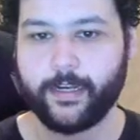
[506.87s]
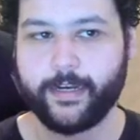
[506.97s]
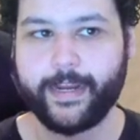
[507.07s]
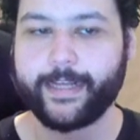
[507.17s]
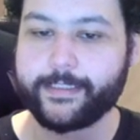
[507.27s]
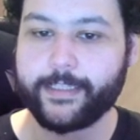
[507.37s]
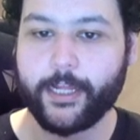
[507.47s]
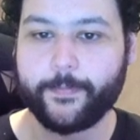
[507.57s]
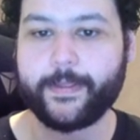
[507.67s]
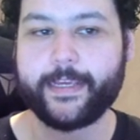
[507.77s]
Next
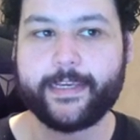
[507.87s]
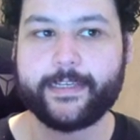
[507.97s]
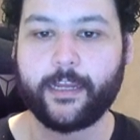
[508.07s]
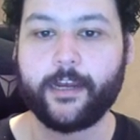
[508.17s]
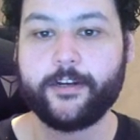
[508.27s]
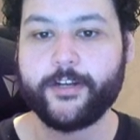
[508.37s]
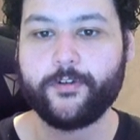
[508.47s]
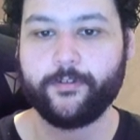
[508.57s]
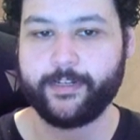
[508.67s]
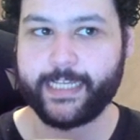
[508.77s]
up is
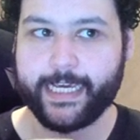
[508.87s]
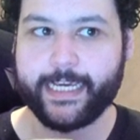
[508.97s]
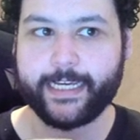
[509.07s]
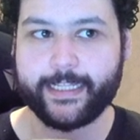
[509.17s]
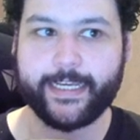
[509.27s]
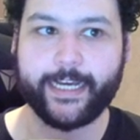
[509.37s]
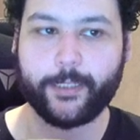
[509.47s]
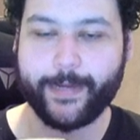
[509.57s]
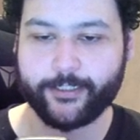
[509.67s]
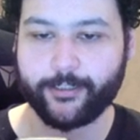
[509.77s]
Unknown T in the
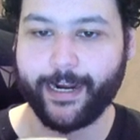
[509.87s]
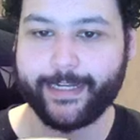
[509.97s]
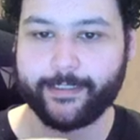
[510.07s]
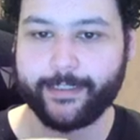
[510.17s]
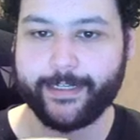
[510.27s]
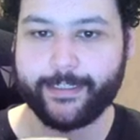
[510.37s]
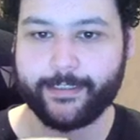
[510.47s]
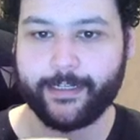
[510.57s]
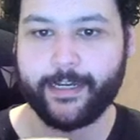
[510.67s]
Alabaster Icelands.